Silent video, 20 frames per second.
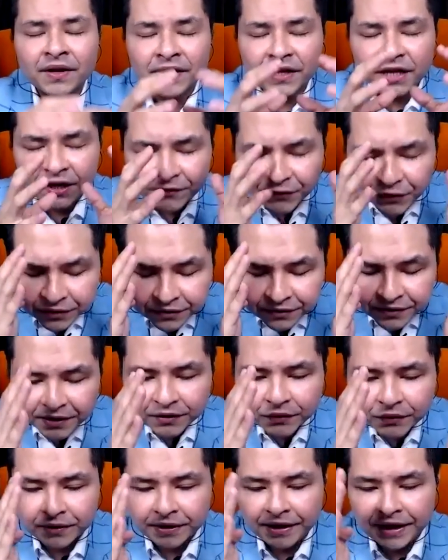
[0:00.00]
If you stick
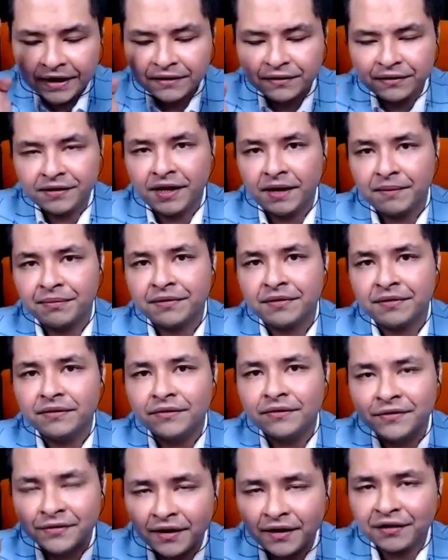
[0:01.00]
to the 8 steps,
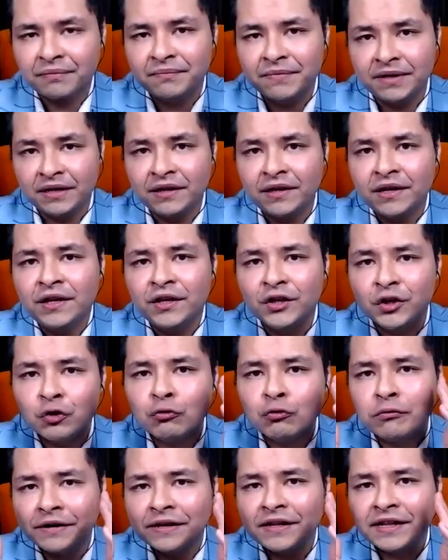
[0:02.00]
trust me, you
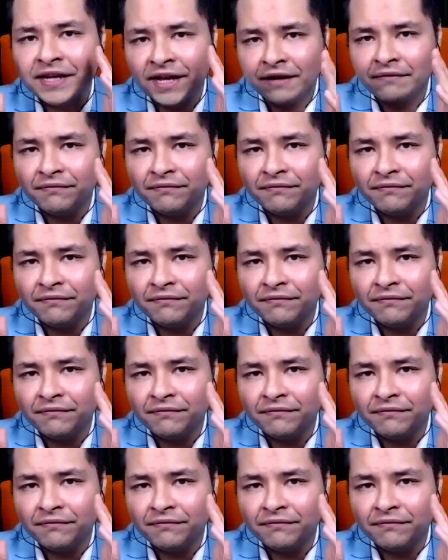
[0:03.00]
will get